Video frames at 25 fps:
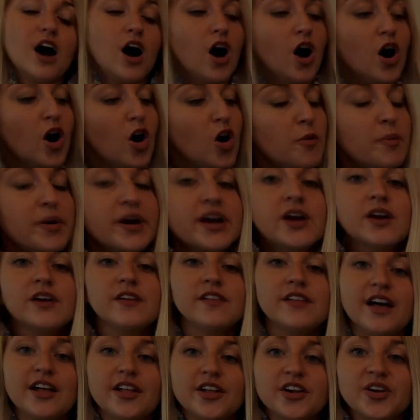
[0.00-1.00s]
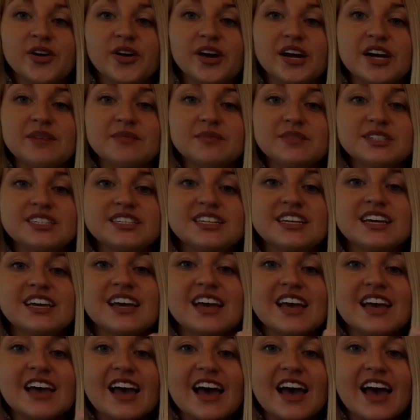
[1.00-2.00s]
All parallelograms
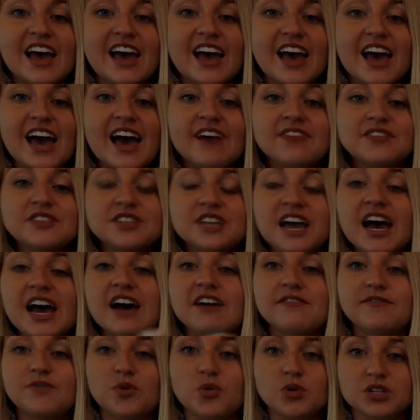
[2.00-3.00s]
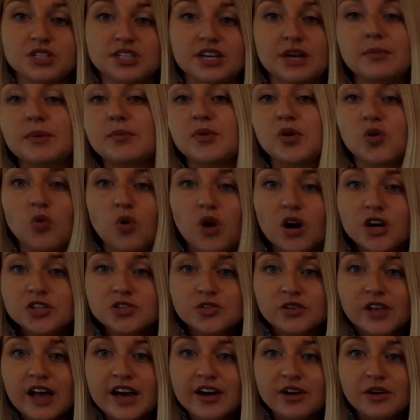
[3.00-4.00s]
have to have four sides. Remember,
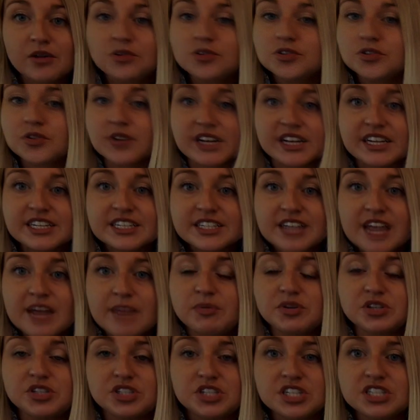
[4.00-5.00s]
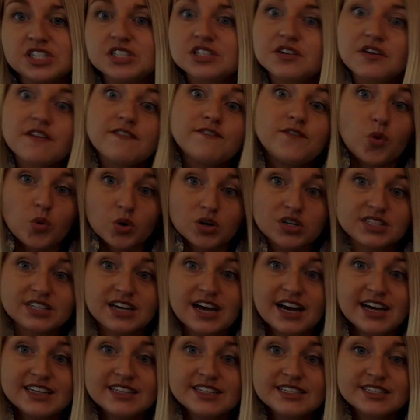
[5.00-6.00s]
quadrilaterals are any shape with just four
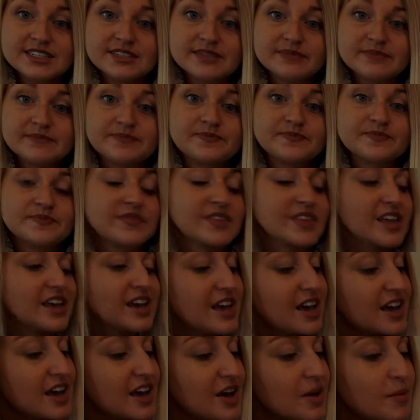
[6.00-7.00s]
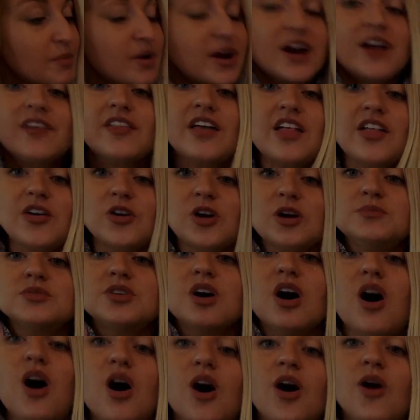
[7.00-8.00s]
sides. Parallelograms
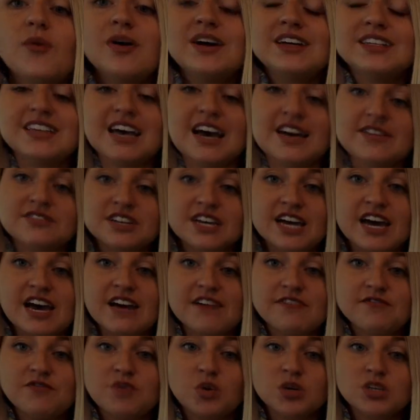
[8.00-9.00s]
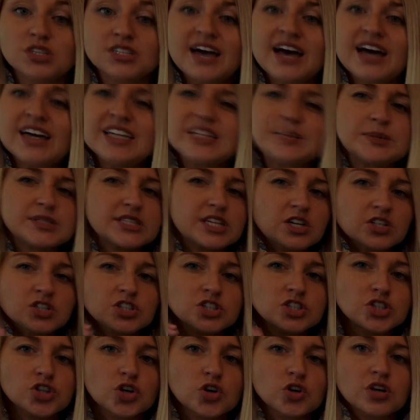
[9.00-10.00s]
always have to have four sides, but there's
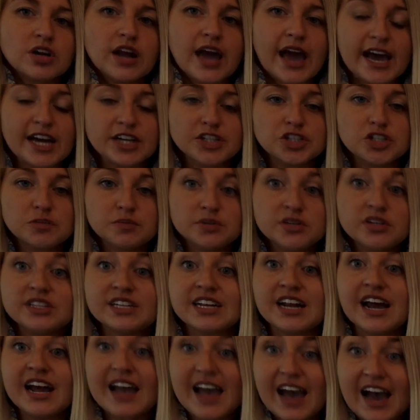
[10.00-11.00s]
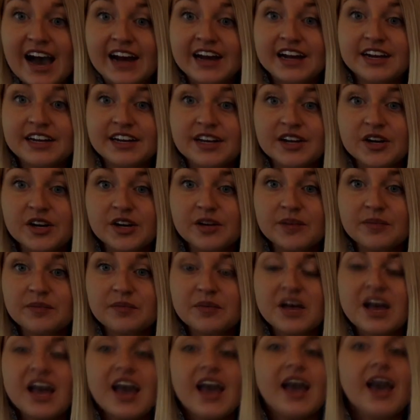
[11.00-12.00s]
a certain attribute that I added here.
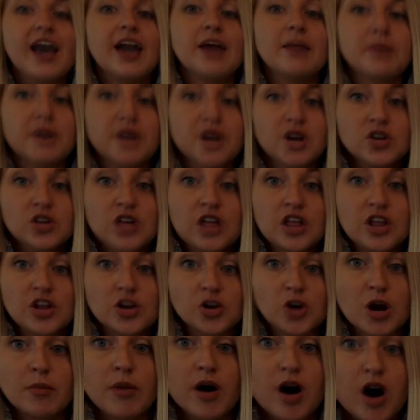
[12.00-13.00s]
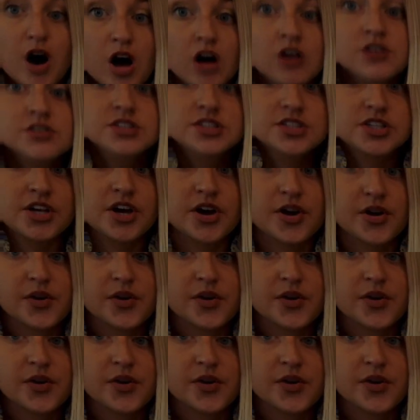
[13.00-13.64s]
A parallelogram also